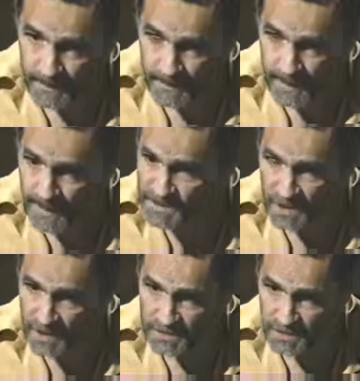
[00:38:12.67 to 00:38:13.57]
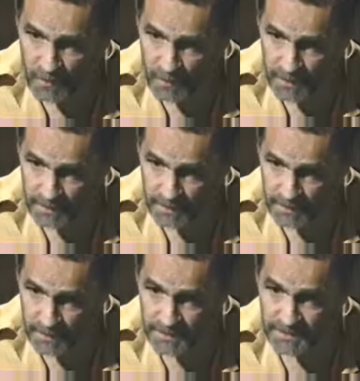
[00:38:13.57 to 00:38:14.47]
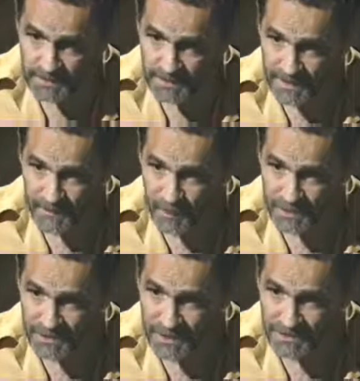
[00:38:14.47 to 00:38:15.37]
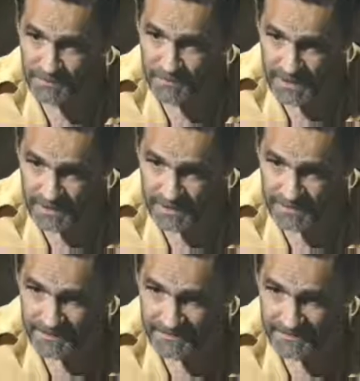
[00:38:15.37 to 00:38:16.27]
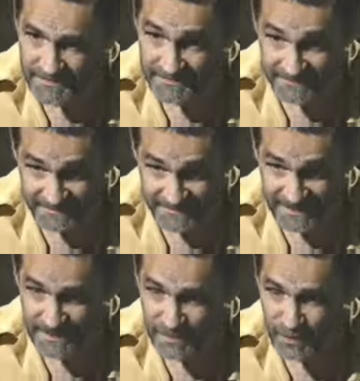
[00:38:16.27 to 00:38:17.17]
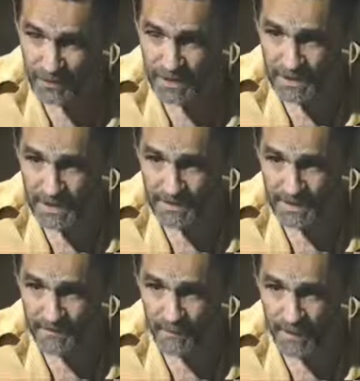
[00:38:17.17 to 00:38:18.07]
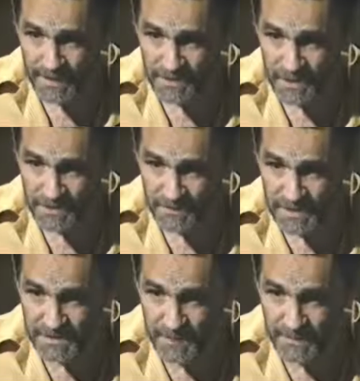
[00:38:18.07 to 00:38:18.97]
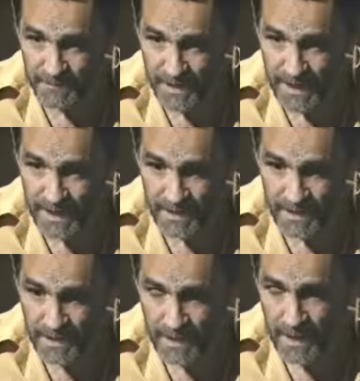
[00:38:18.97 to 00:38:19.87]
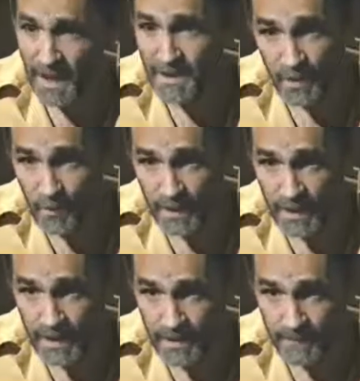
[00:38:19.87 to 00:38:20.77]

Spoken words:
I judge no one. It's everyone's judging me. So you're looking at everybody judging me as being bad. I know what I am.